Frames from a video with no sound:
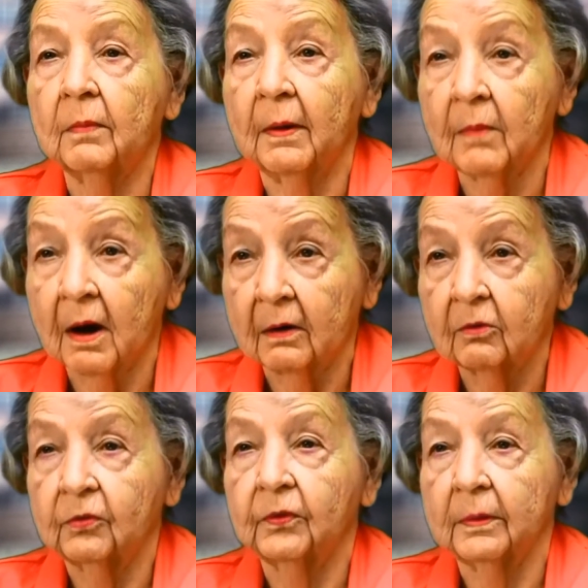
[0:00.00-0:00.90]

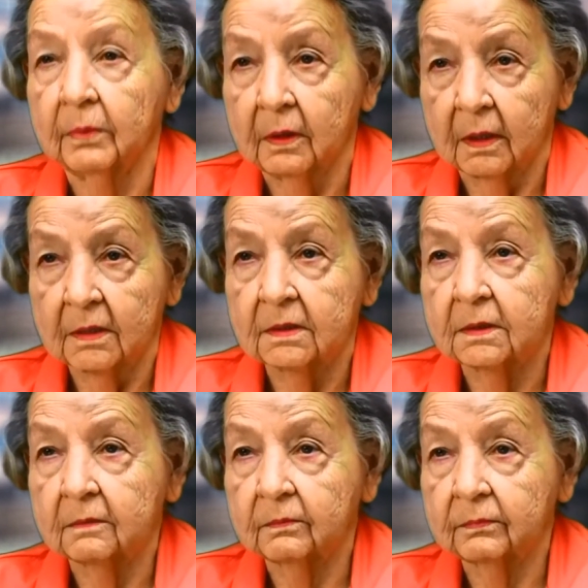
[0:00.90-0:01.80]
mammography
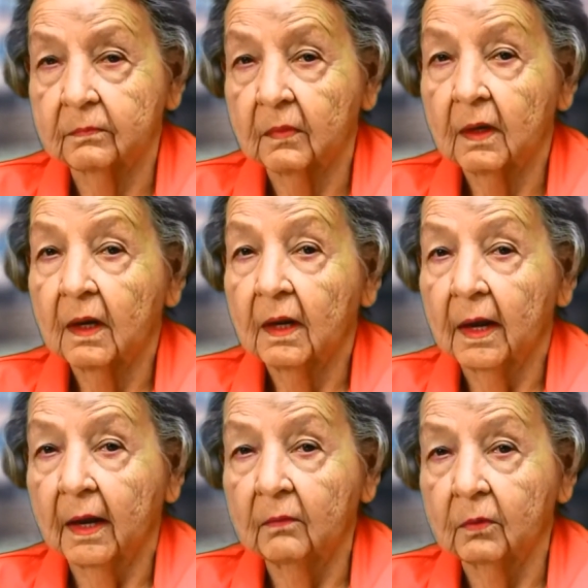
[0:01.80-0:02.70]
bus.
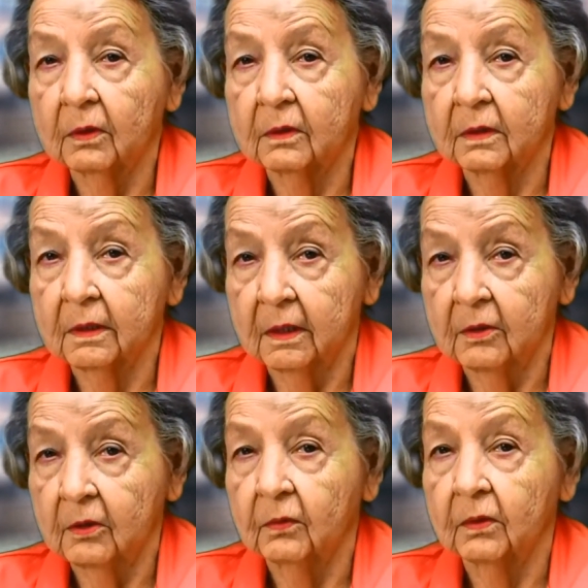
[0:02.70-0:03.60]
And we'll
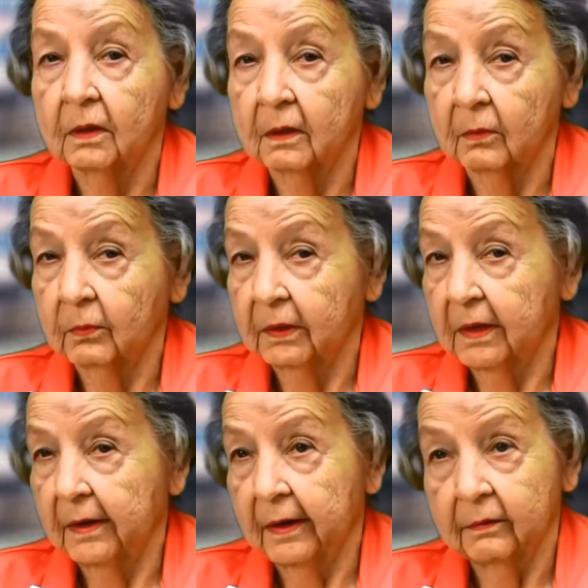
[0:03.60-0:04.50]
continue until we
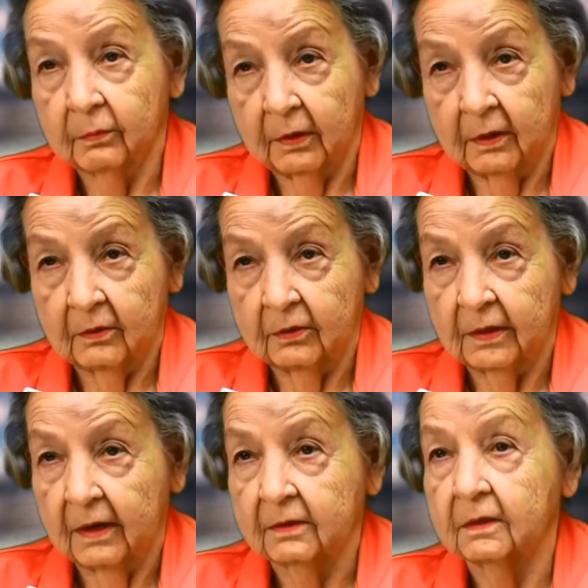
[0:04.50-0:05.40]
get our
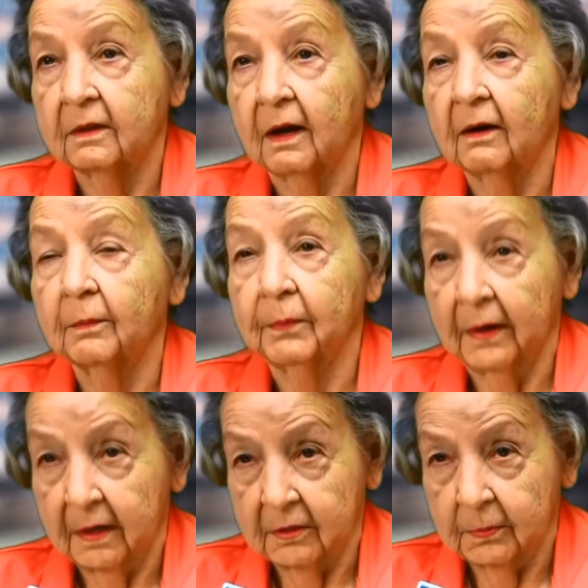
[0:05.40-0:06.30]
$300,000
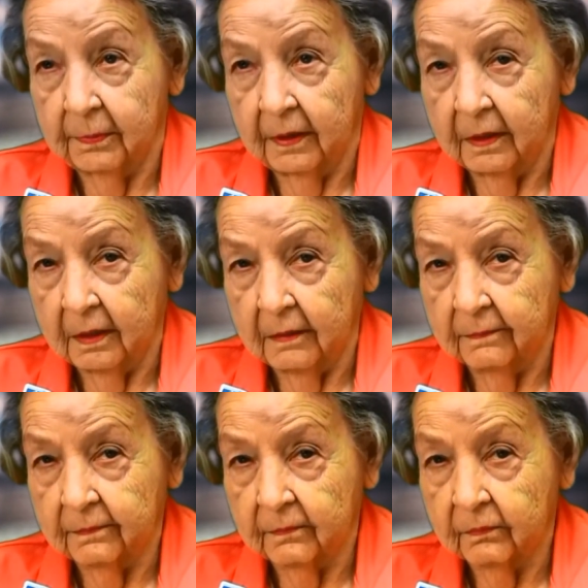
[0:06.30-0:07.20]
pledge paid,
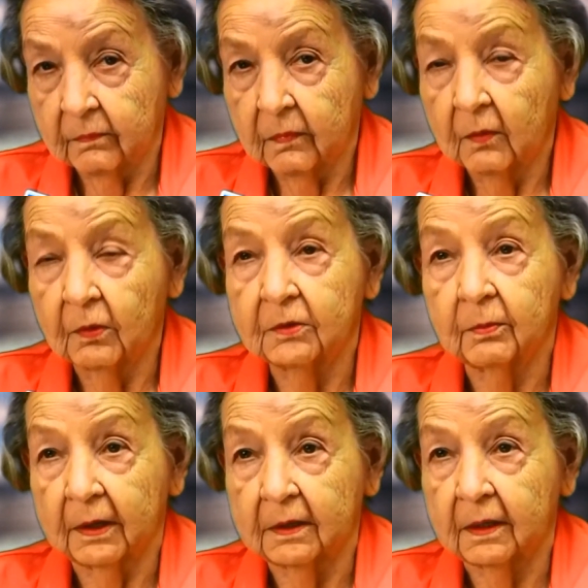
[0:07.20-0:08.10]

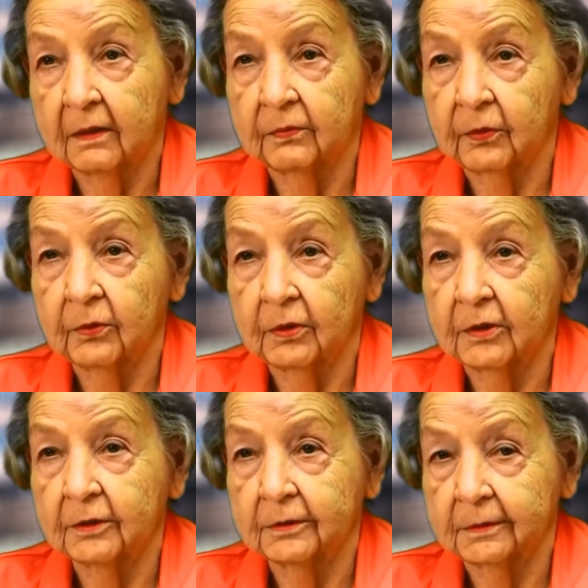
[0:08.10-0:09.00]
which may take a few
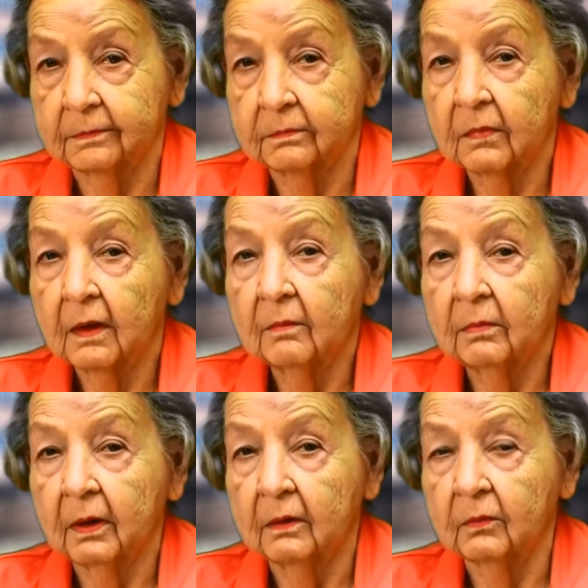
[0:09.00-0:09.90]
years.
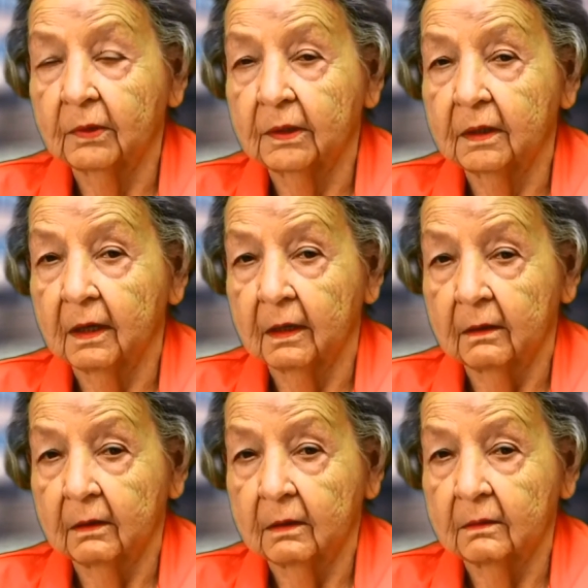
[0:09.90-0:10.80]
But we
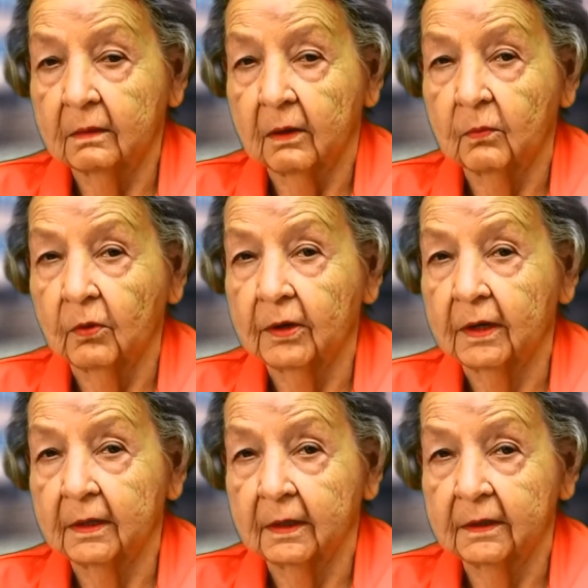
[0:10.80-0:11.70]
are
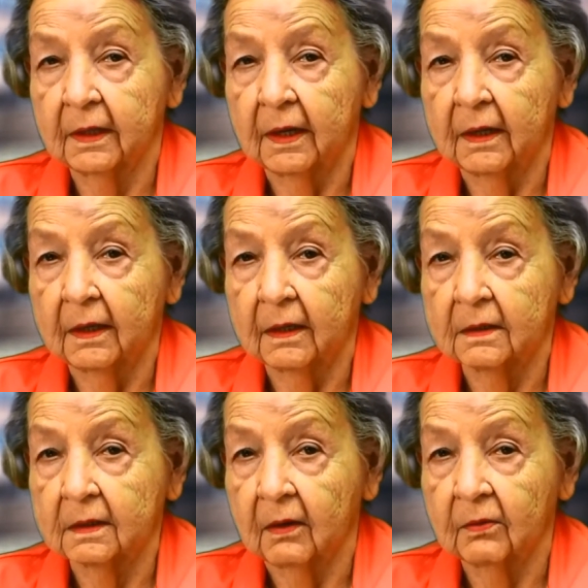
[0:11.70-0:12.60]
working at that,
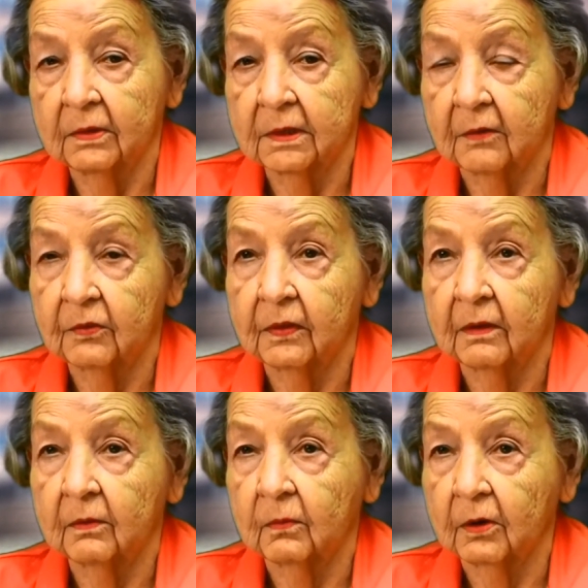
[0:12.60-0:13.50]
and as long as
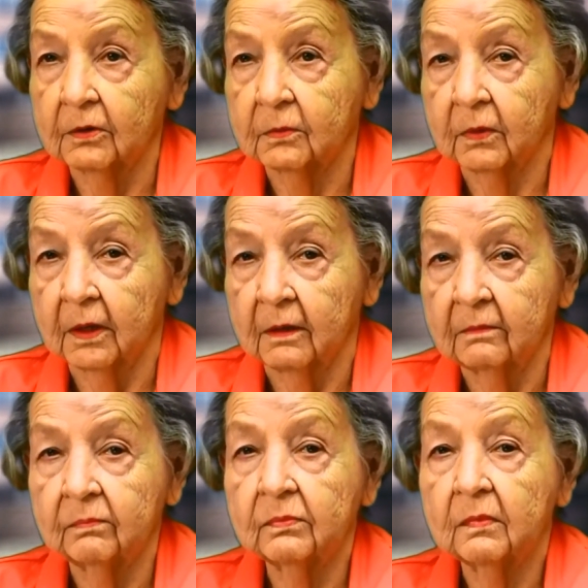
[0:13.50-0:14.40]
everything works well,